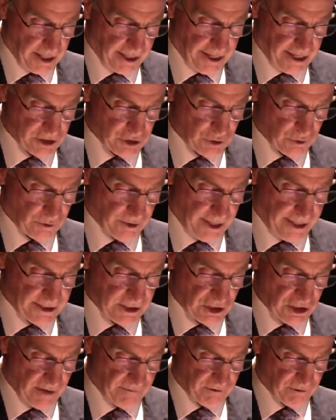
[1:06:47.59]
Canso
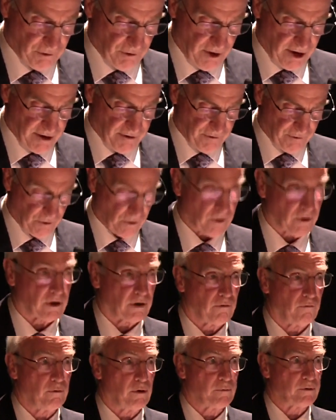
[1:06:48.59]

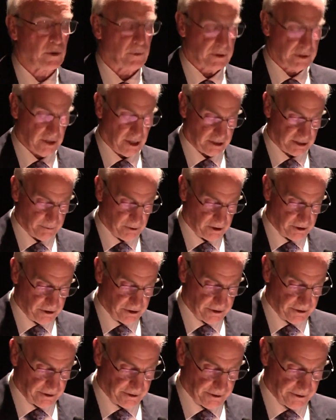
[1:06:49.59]
9754, remember we talked about
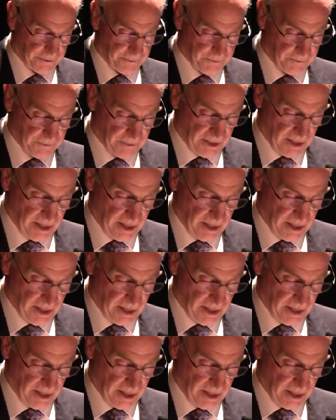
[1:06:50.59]
it earlier,